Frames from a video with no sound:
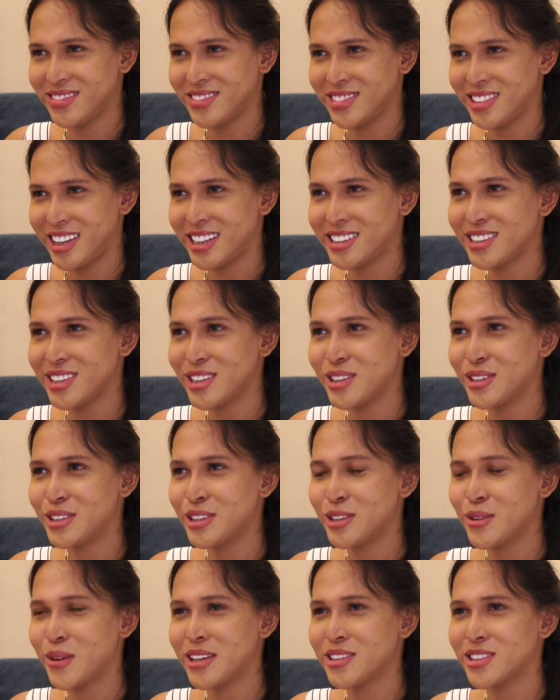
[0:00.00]
that's a good
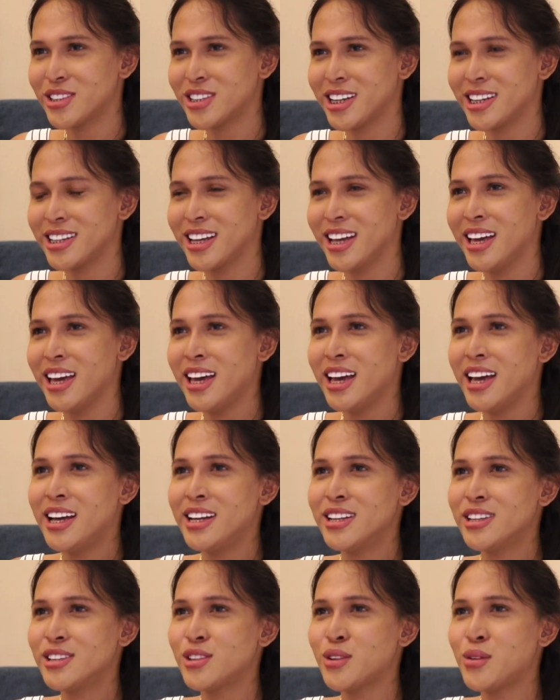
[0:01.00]
question.
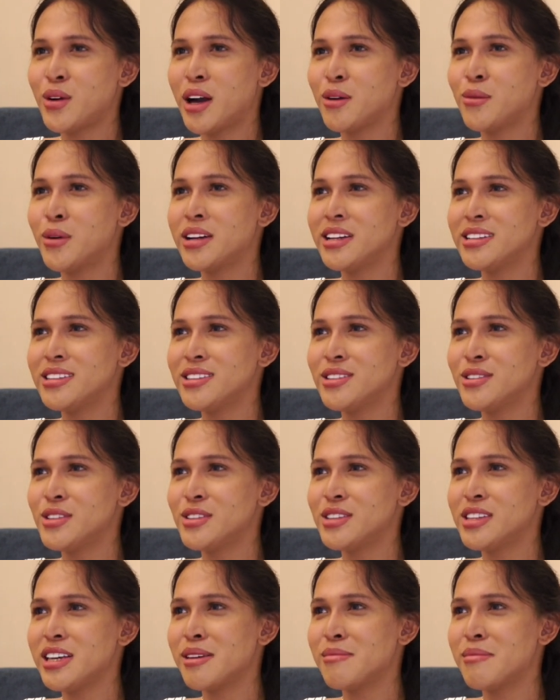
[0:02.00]
So I wanted to
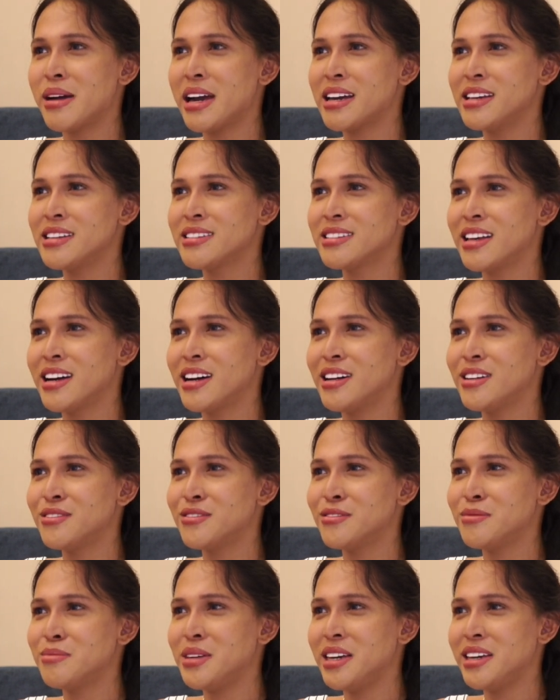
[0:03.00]
see
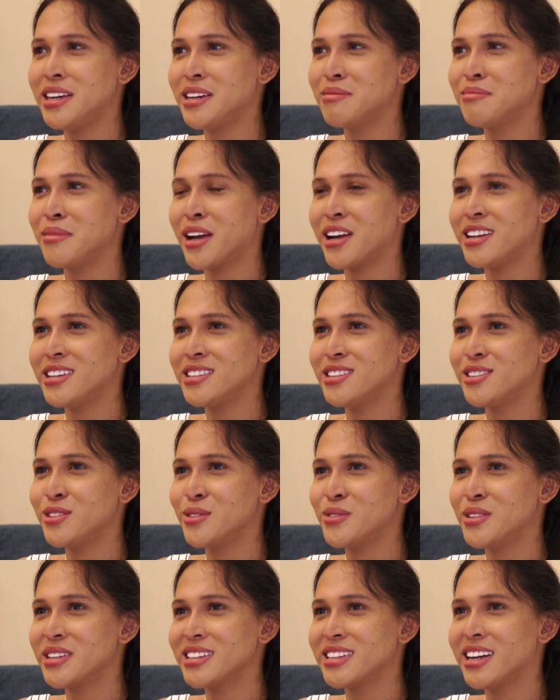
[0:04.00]
myself being married
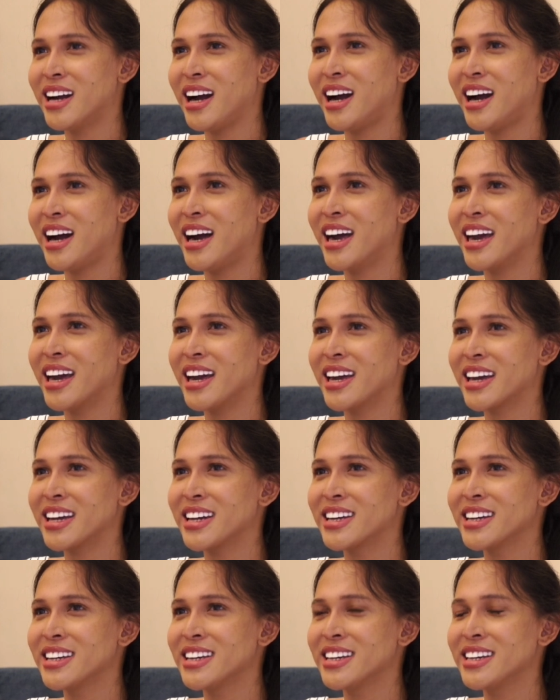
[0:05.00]
to a
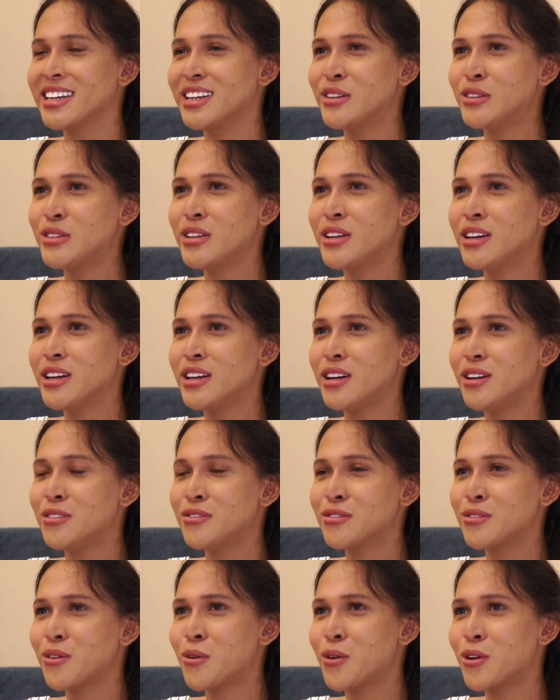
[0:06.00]
guy, of
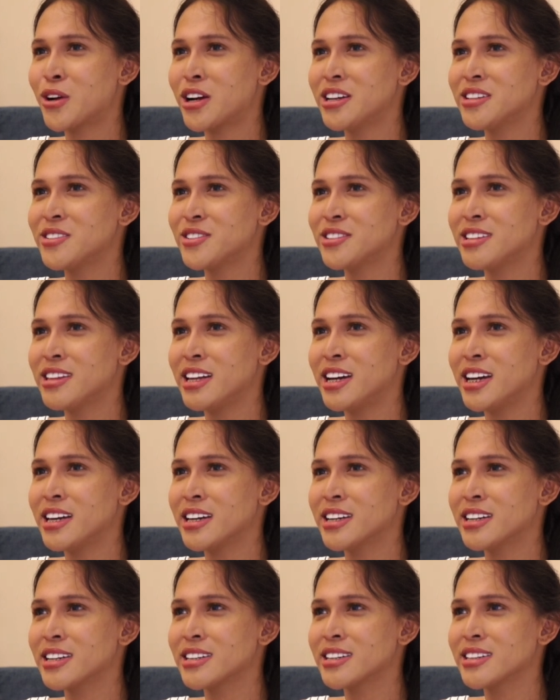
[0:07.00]
course,
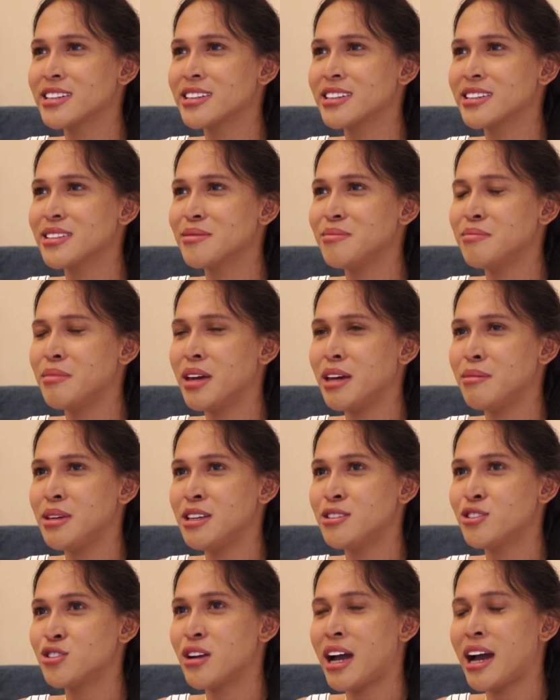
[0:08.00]
like maybe
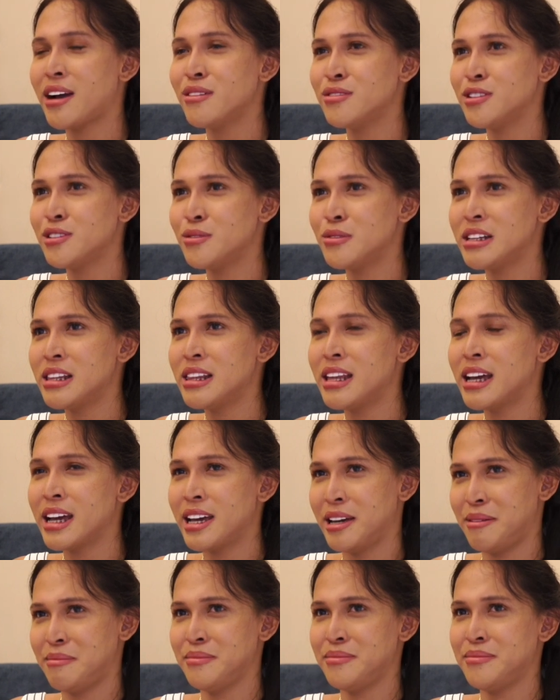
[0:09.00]
travel with
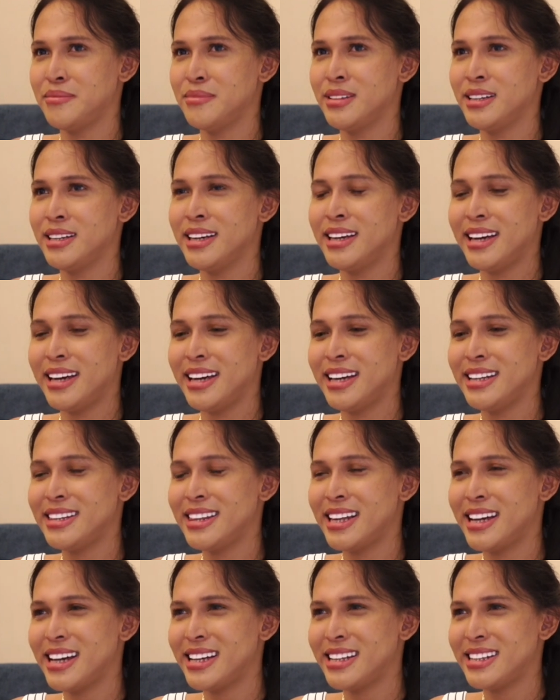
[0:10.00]
him and
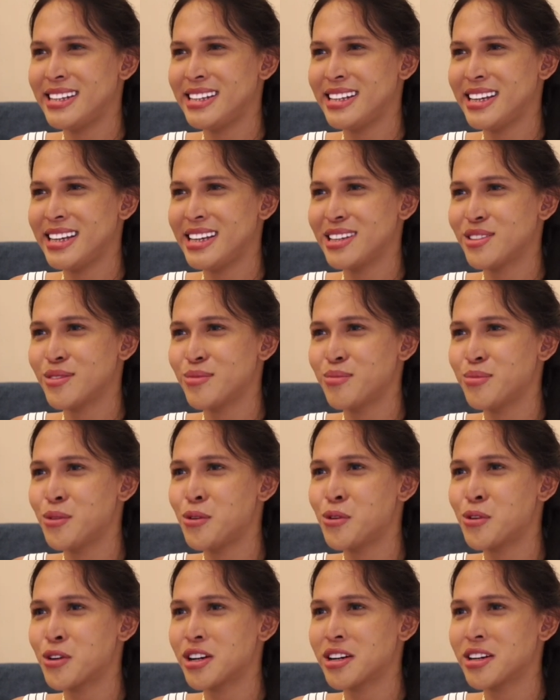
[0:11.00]
then
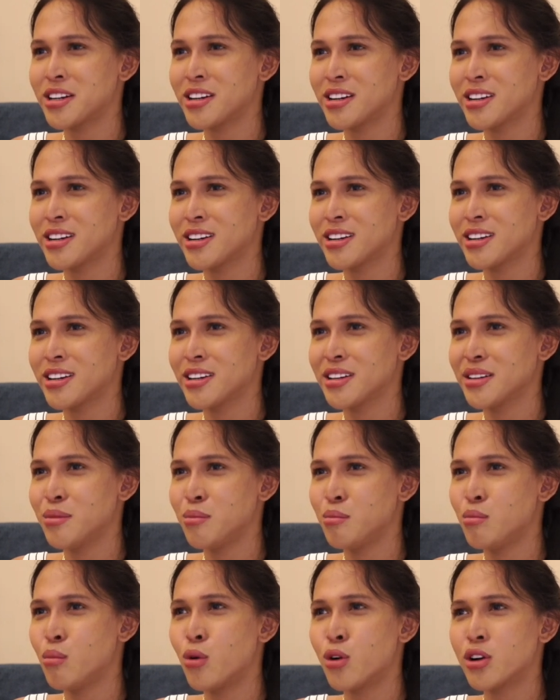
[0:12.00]
explore
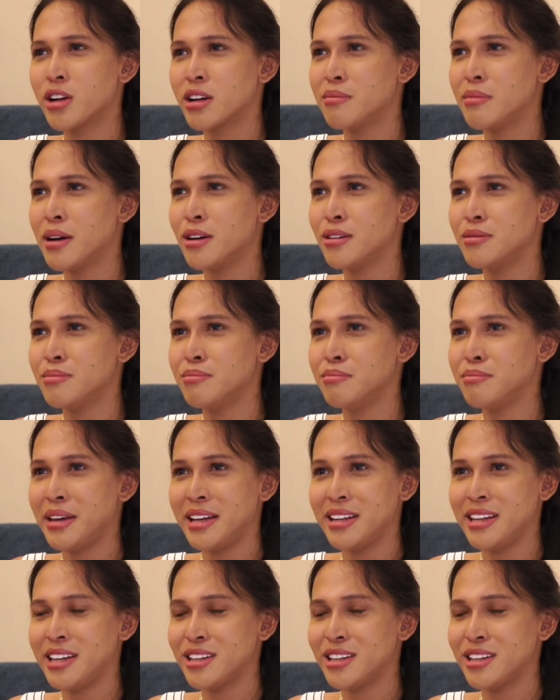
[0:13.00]
more about many